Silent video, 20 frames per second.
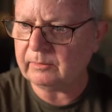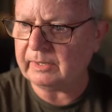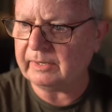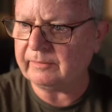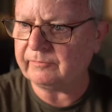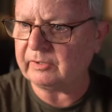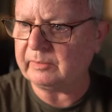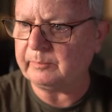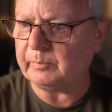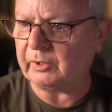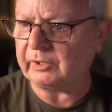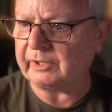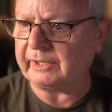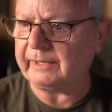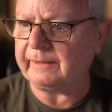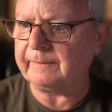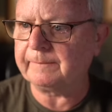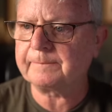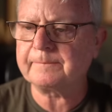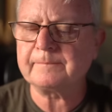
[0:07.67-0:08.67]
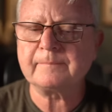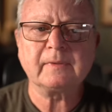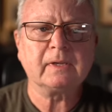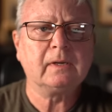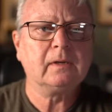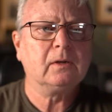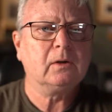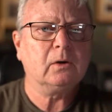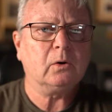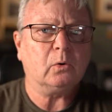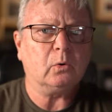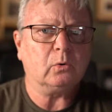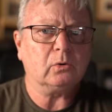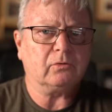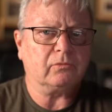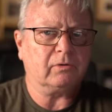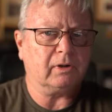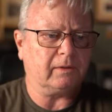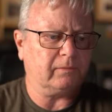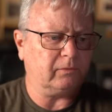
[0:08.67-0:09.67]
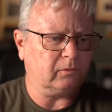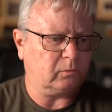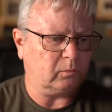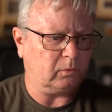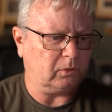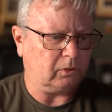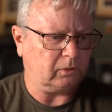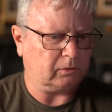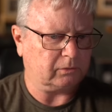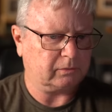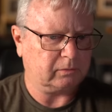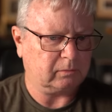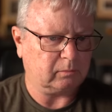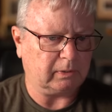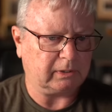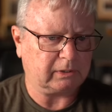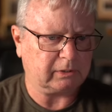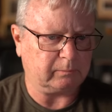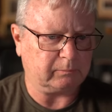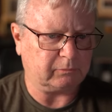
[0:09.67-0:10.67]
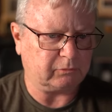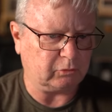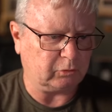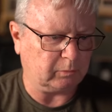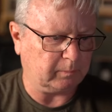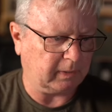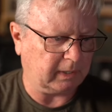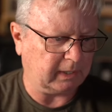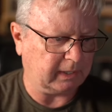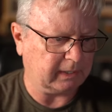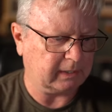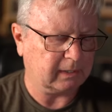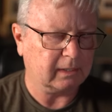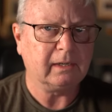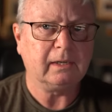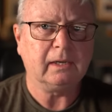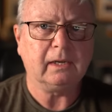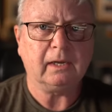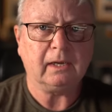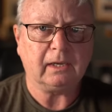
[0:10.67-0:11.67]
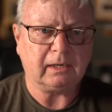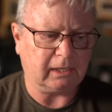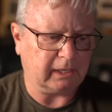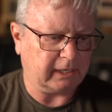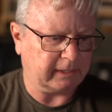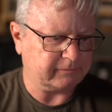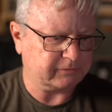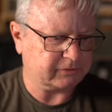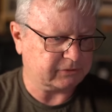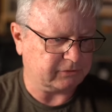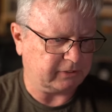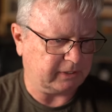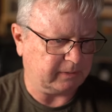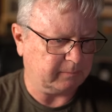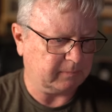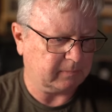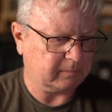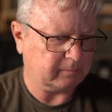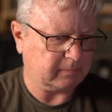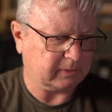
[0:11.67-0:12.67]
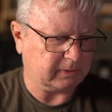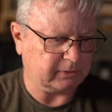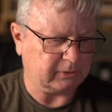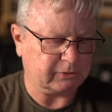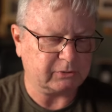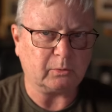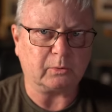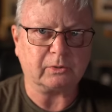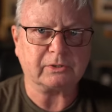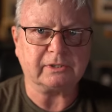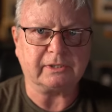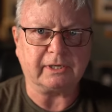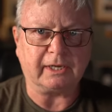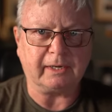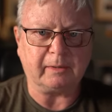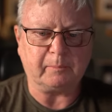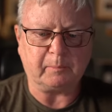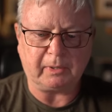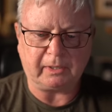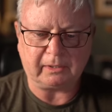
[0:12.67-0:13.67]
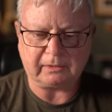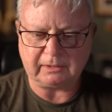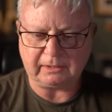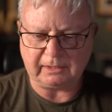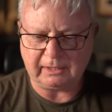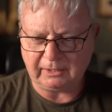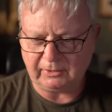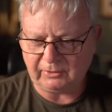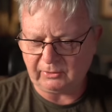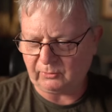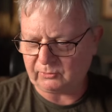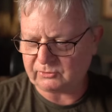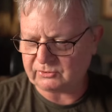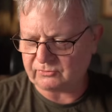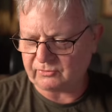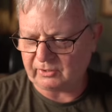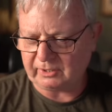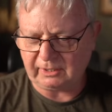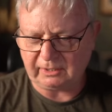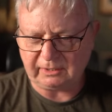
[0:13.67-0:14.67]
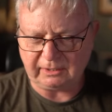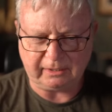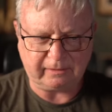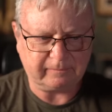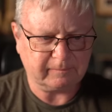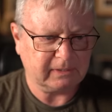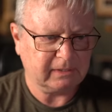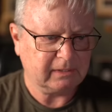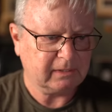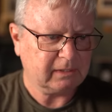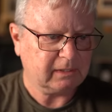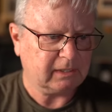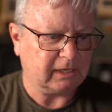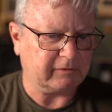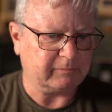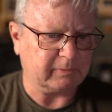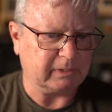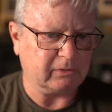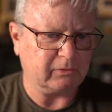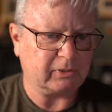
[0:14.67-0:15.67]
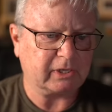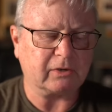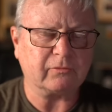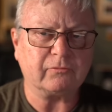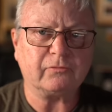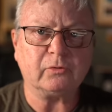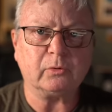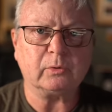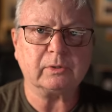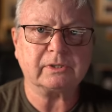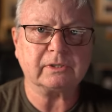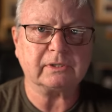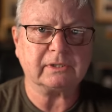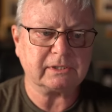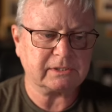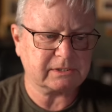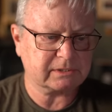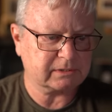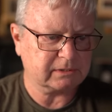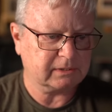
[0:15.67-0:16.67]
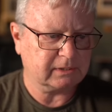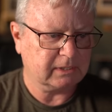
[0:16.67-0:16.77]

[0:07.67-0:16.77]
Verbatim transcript: everybody all around the world, welcome to my live stream. I'm going to talk today about the Ineos Grenadier. I've been looking forward to this